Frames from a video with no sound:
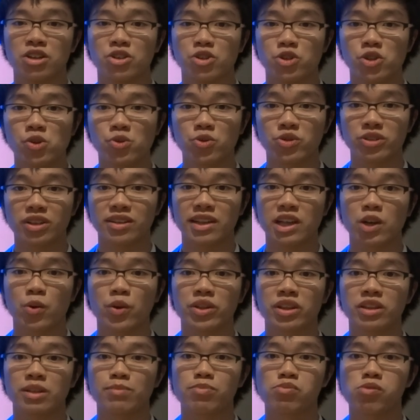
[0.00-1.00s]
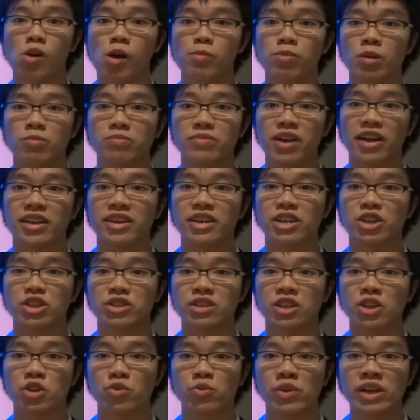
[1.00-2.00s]
Due to the liquidity problem and a
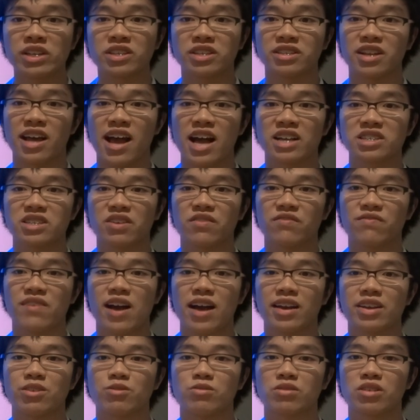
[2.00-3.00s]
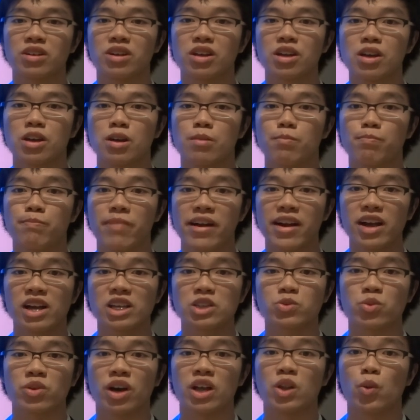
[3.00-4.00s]
decrease in asset value,
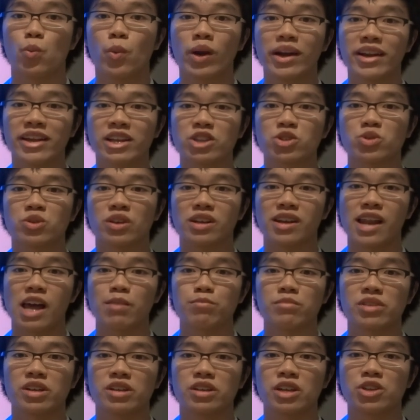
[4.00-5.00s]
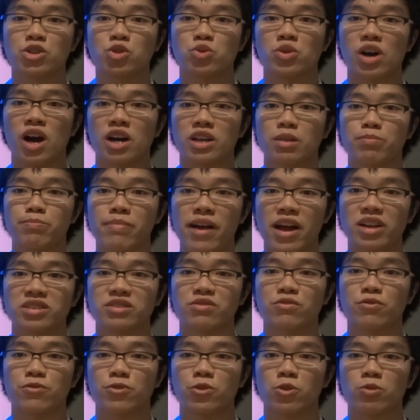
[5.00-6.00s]
banks were unwilling to lend money to other banks
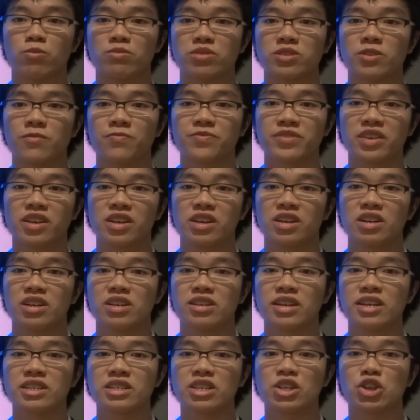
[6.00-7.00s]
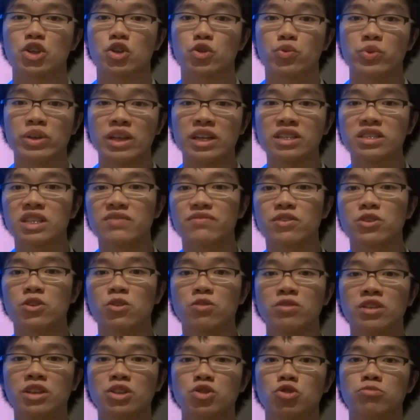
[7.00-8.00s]
and firms. This increased
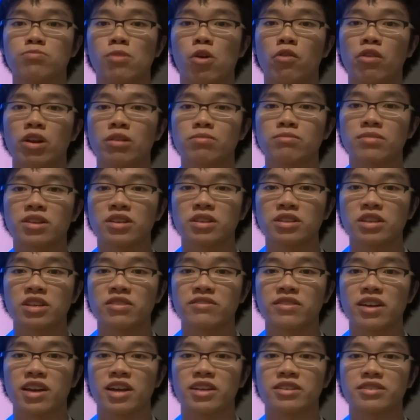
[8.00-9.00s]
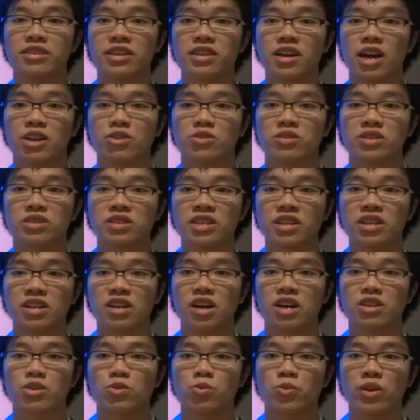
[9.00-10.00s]
difficulties to borrowing money and they had to seek
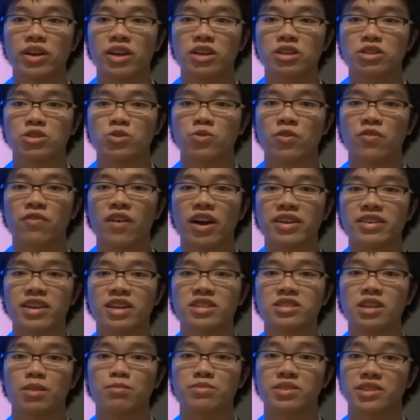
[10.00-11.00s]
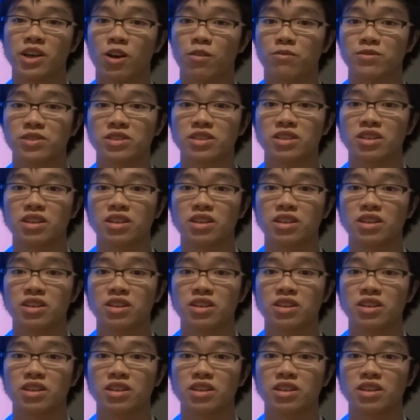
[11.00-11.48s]
other ways to finance themselves.